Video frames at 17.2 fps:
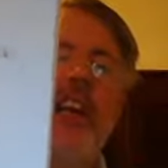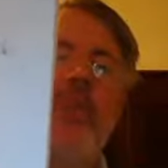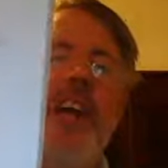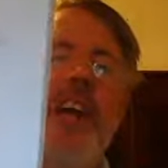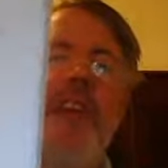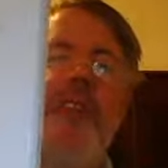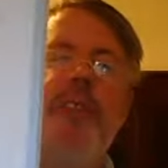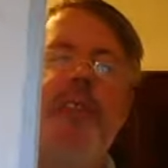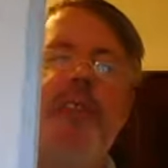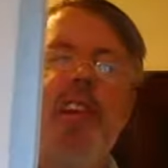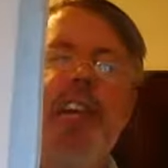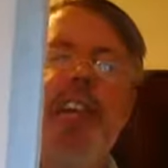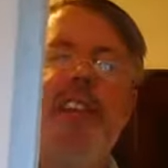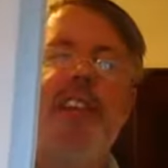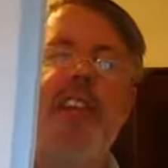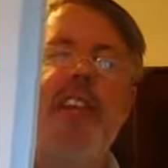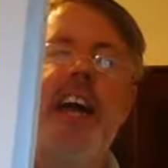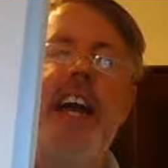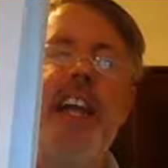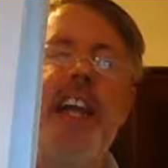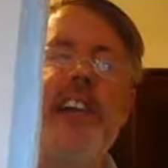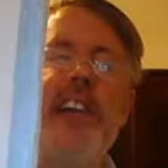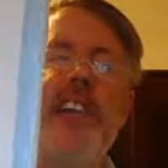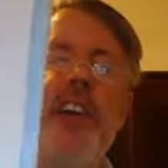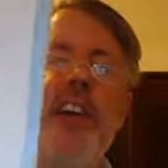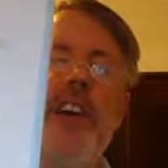with three
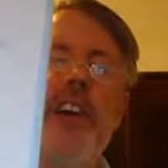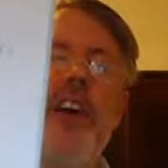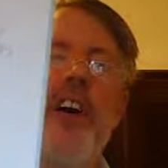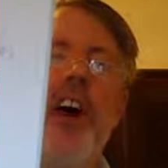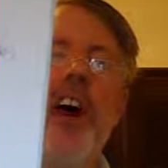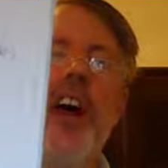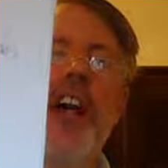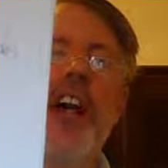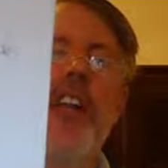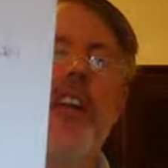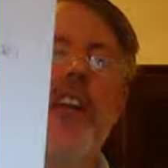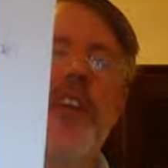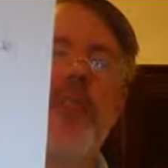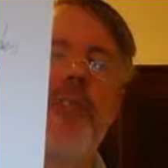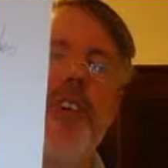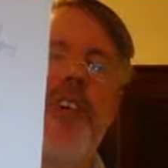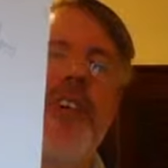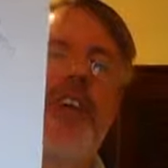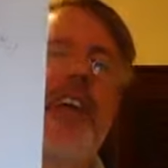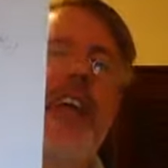sides that are all different.